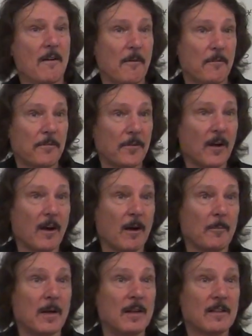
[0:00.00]

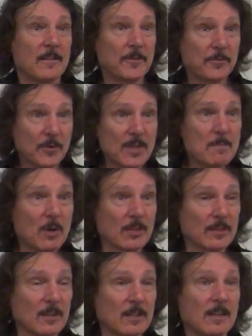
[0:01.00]
from the free
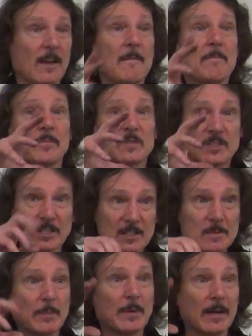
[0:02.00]
monoid
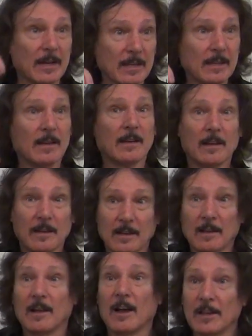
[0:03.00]
just by
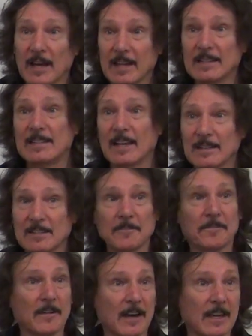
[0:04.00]

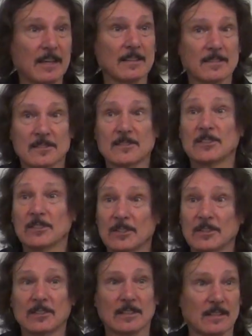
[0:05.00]
identifying
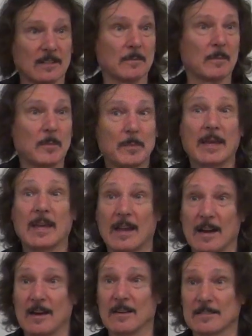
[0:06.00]
certain
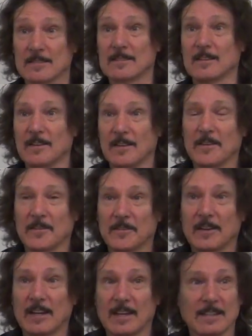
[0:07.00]
pairs,
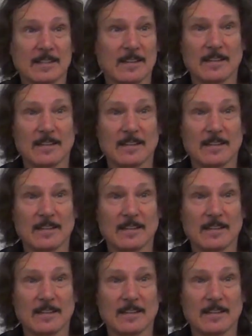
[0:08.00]
right?